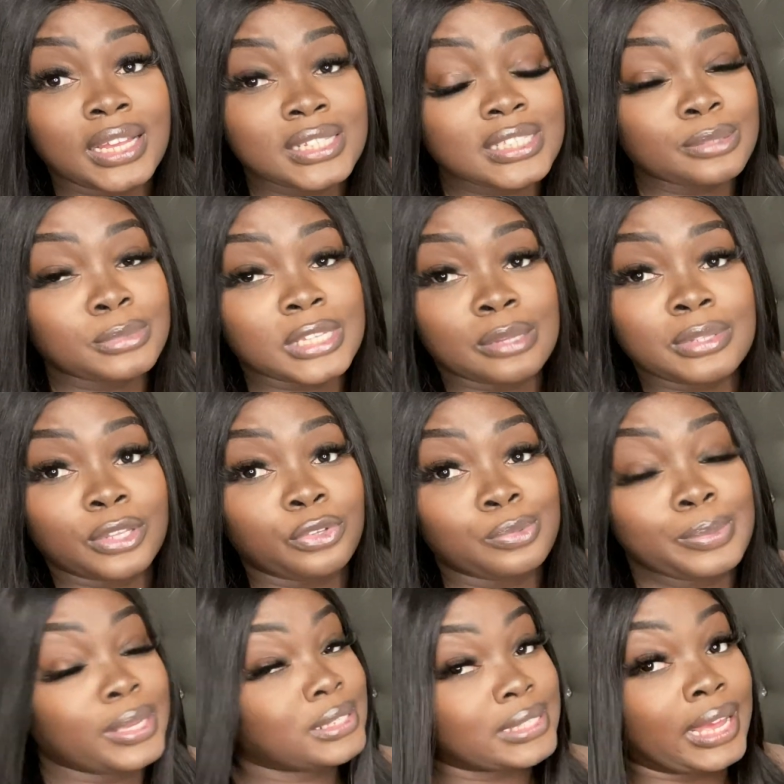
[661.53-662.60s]
Sometimes at
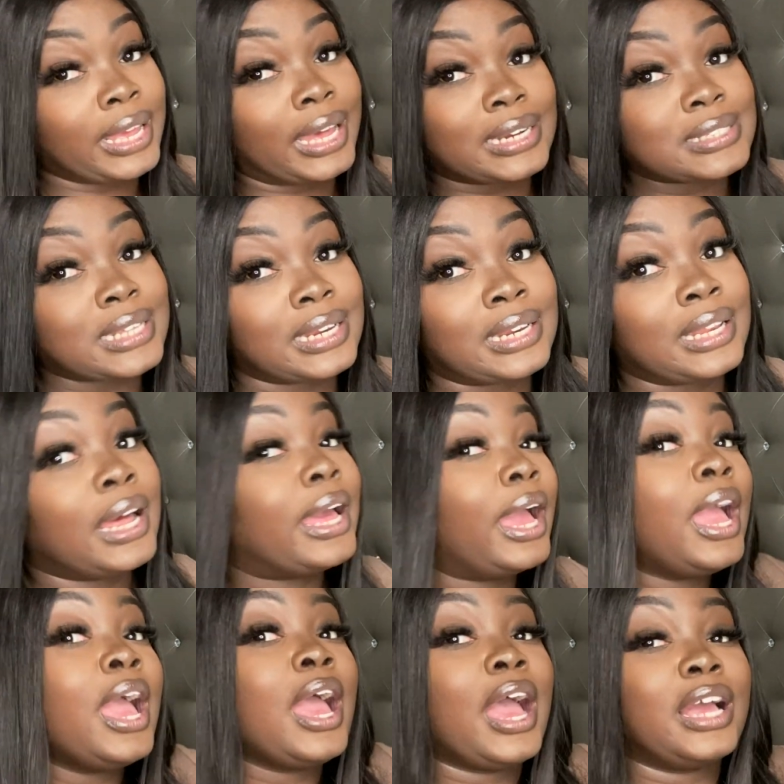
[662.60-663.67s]
UPS, I ain't gotta stand in line.
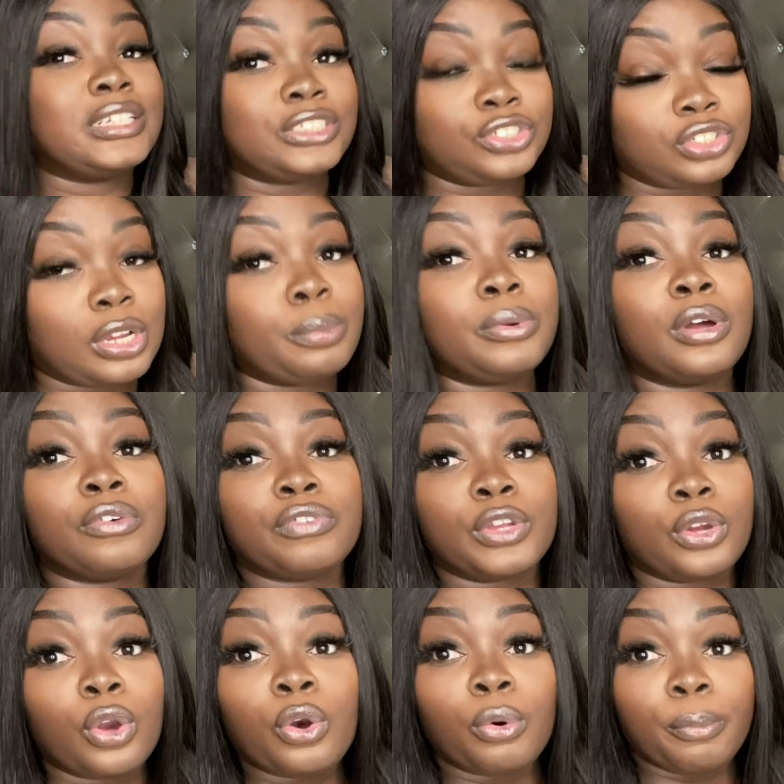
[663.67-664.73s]
I just drop it off and
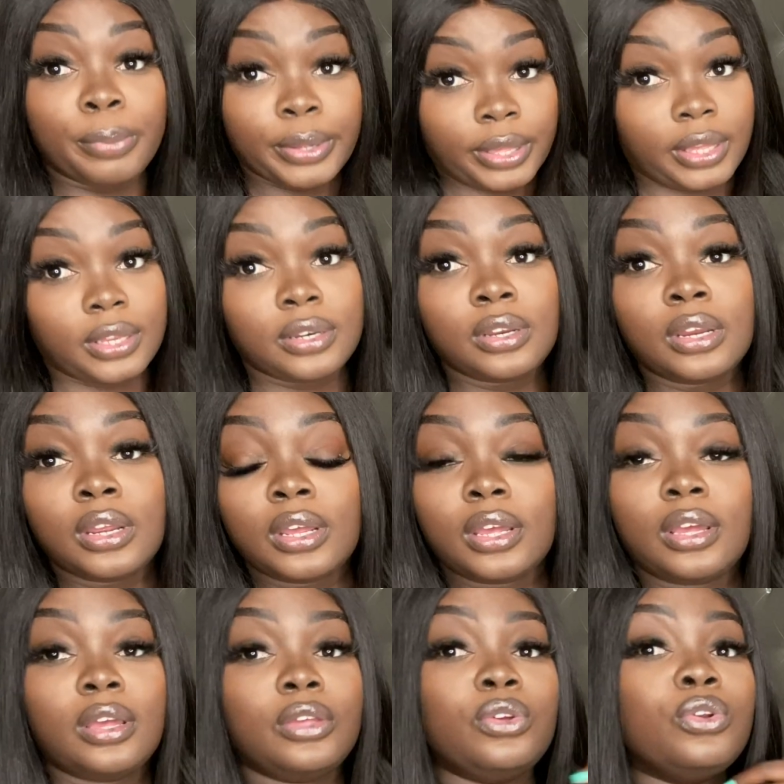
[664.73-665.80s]
go. But
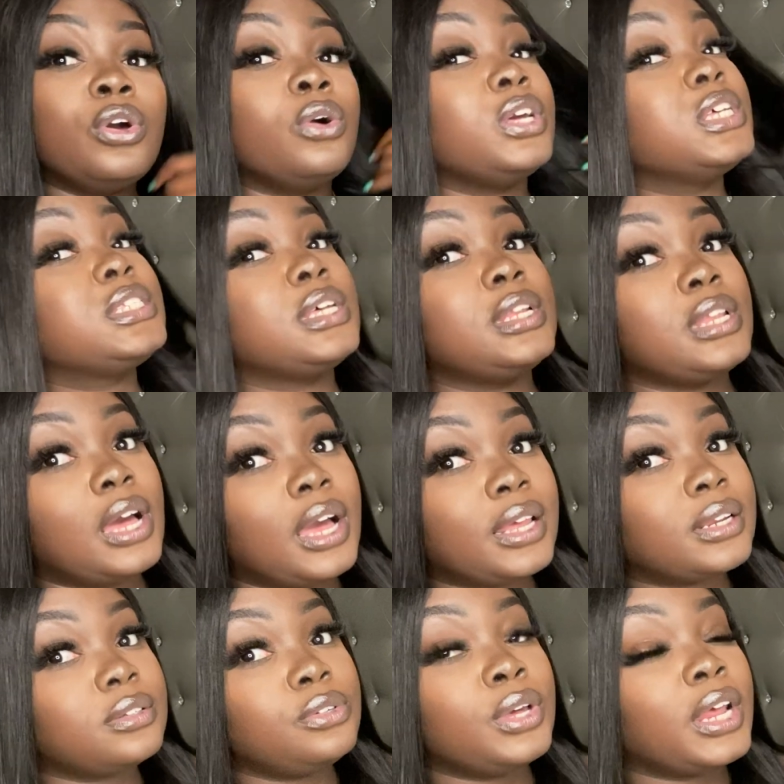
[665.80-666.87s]
you know, it's a
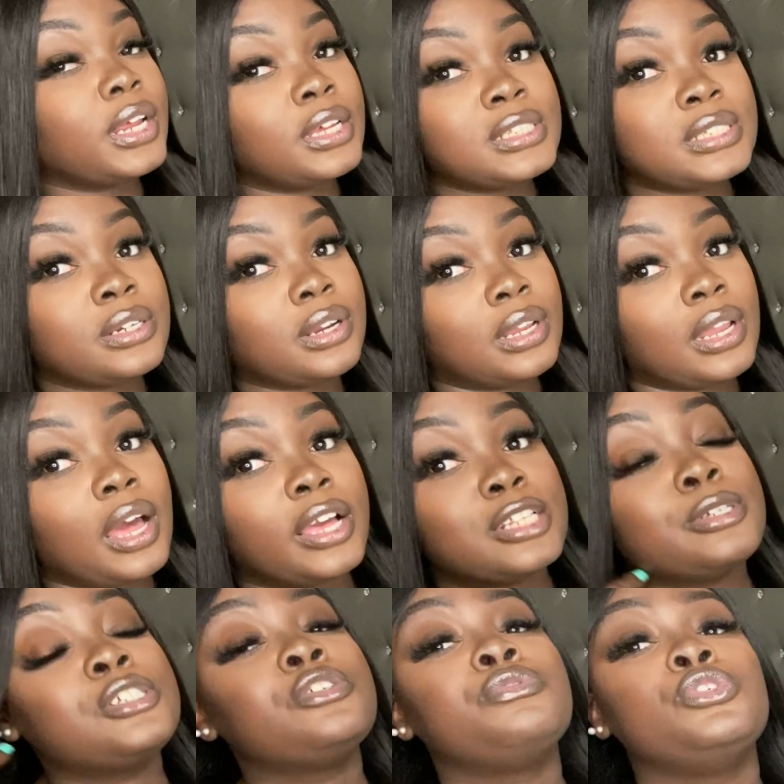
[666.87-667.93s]
lot. You got to consider a lot,
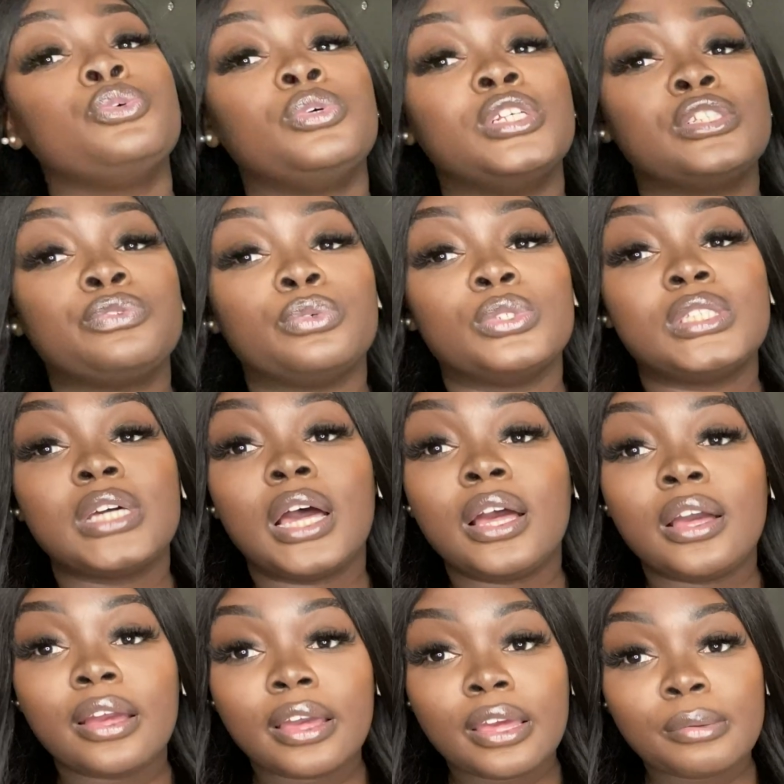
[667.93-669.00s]
especially if you're doing this full
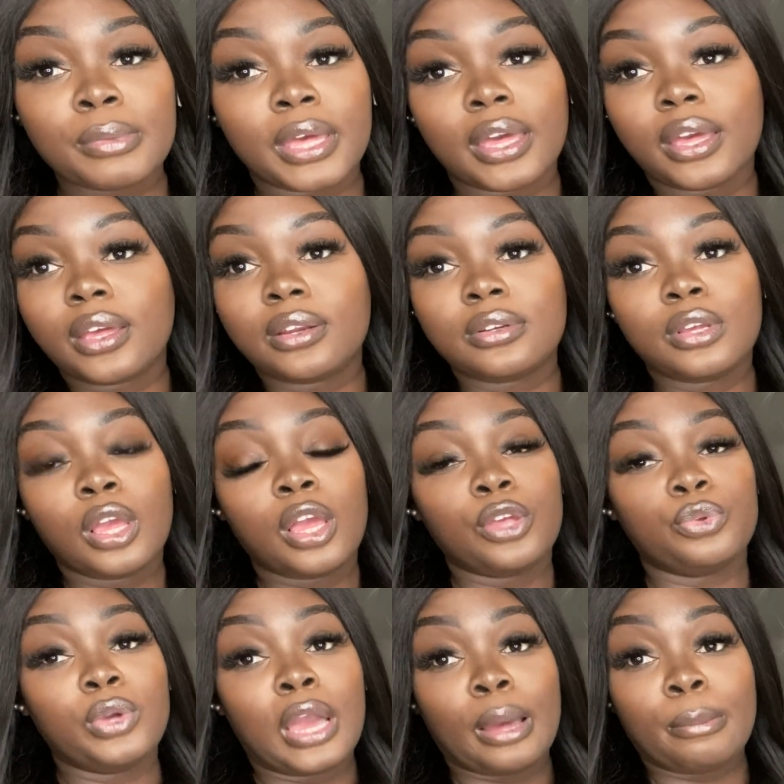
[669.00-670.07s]
time and you
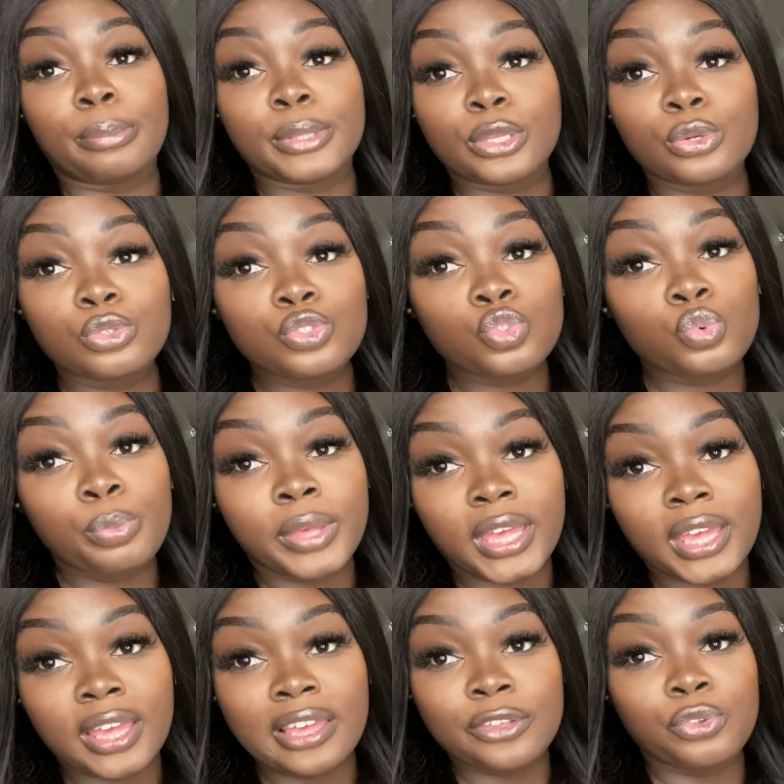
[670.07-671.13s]
got bills to
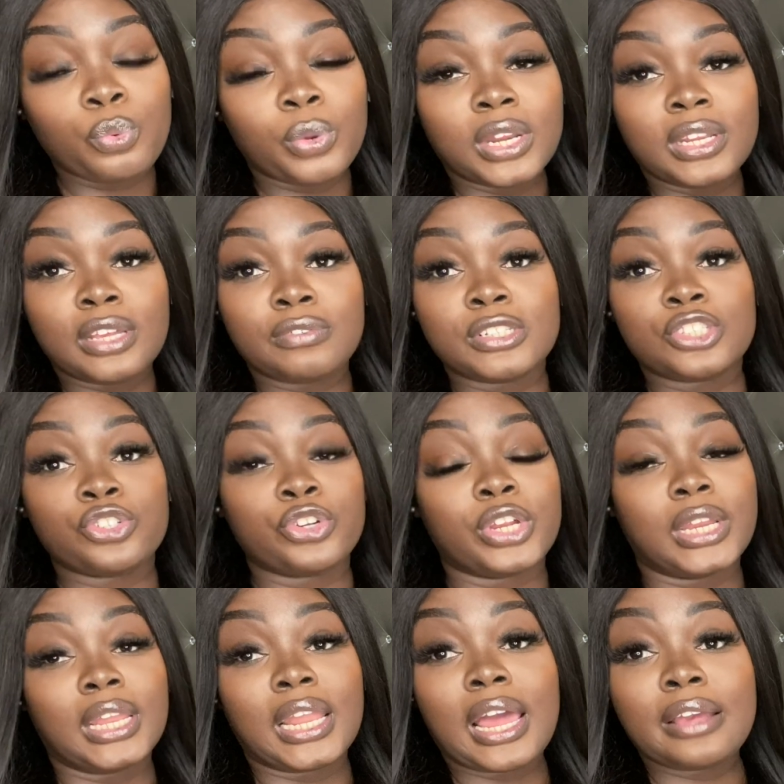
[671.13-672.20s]
pay. You want to live a
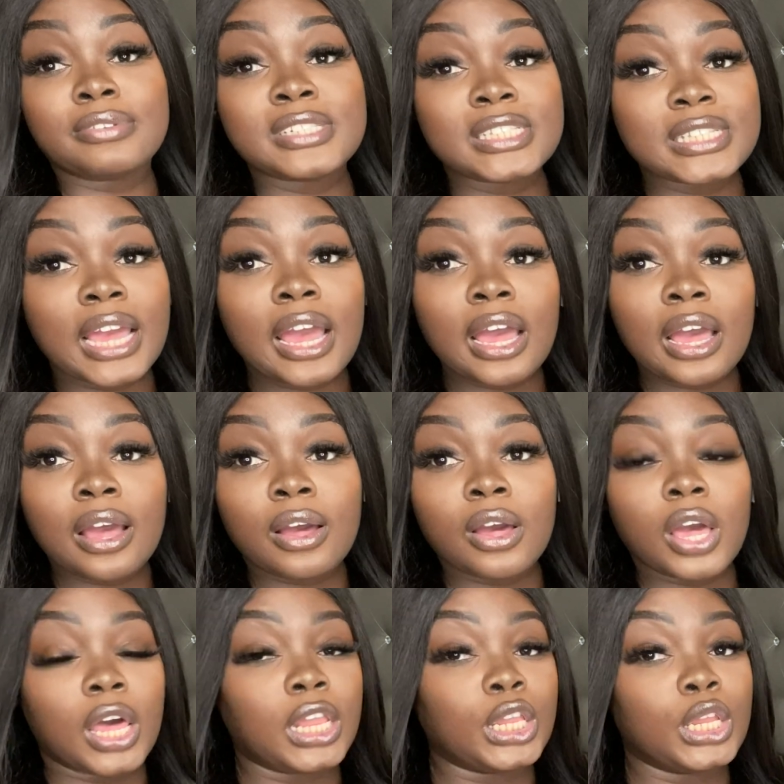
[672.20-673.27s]
certain
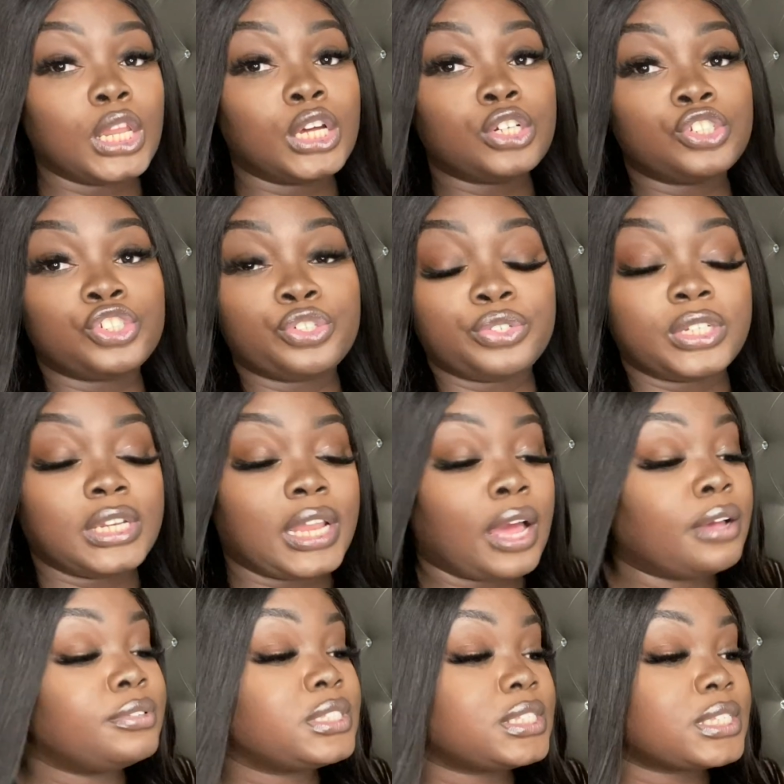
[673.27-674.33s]
lifestyle, a luxury
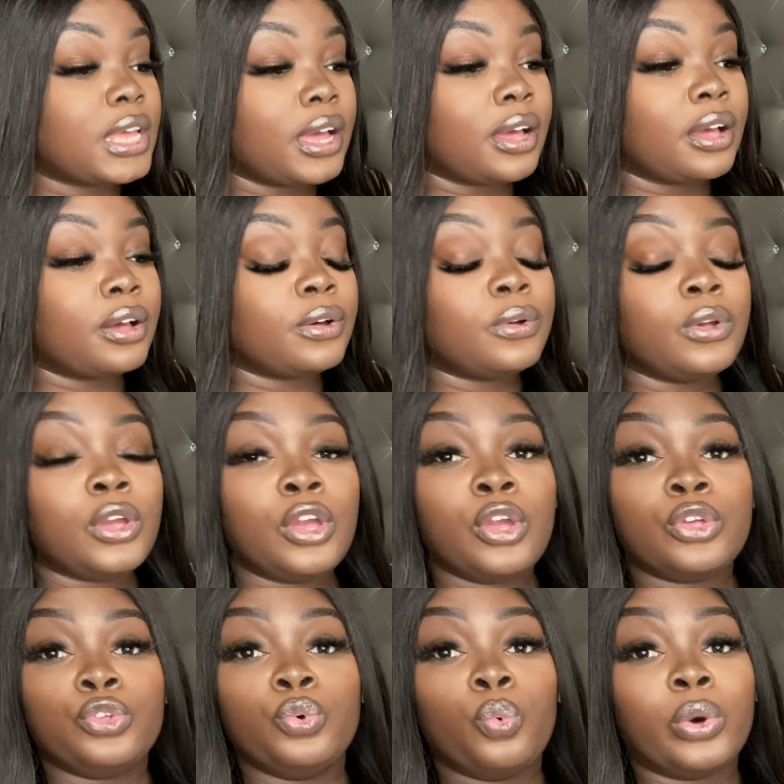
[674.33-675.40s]
lifestyle.
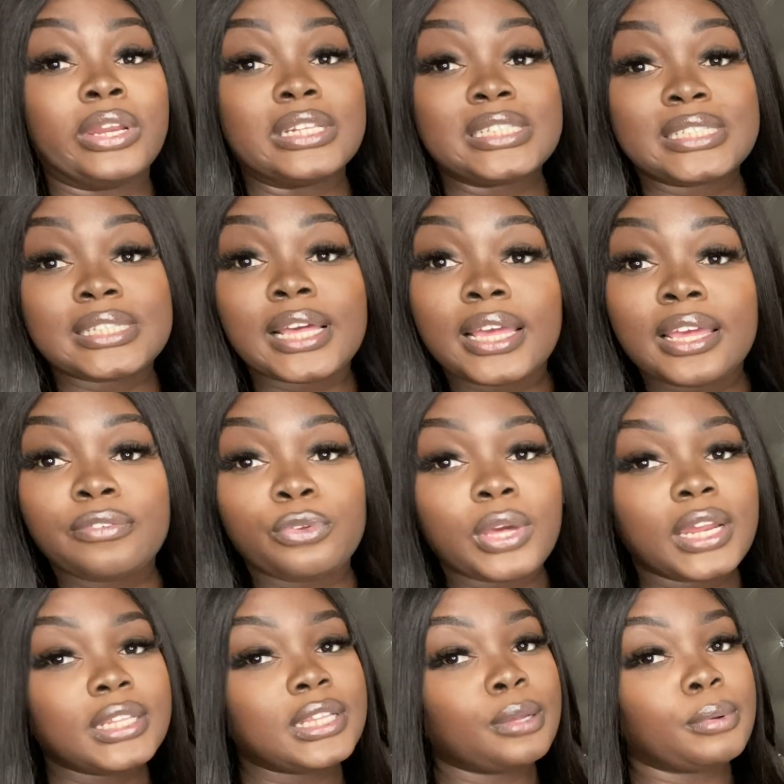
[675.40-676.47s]
You want to save. You got
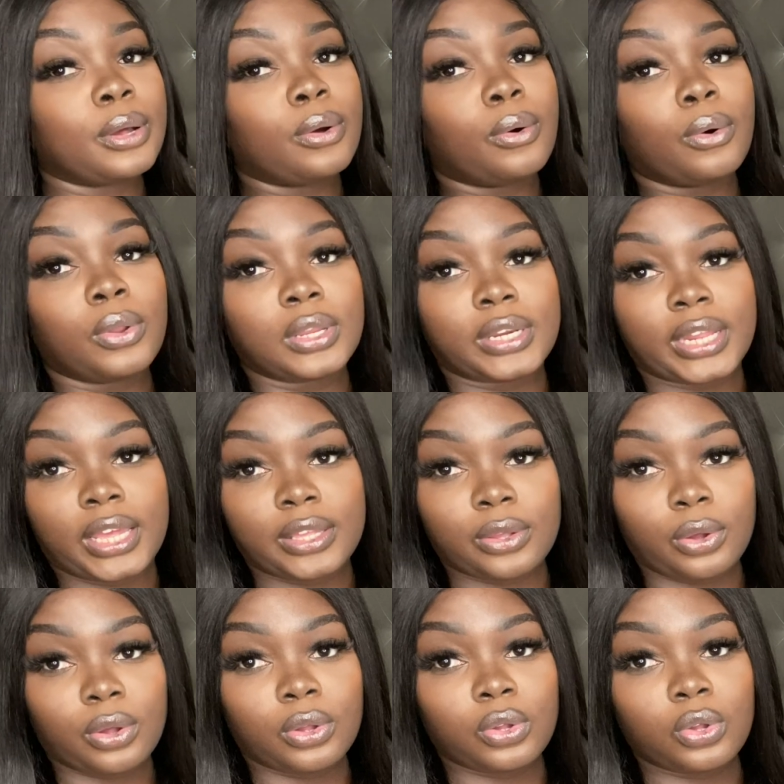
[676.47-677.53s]
to think about all of that,
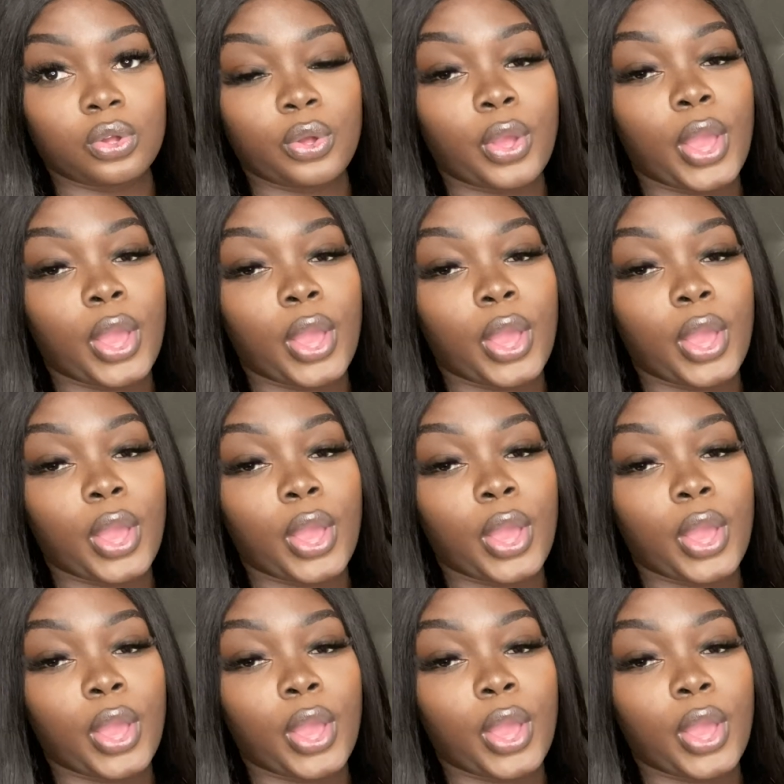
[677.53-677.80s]
y'all.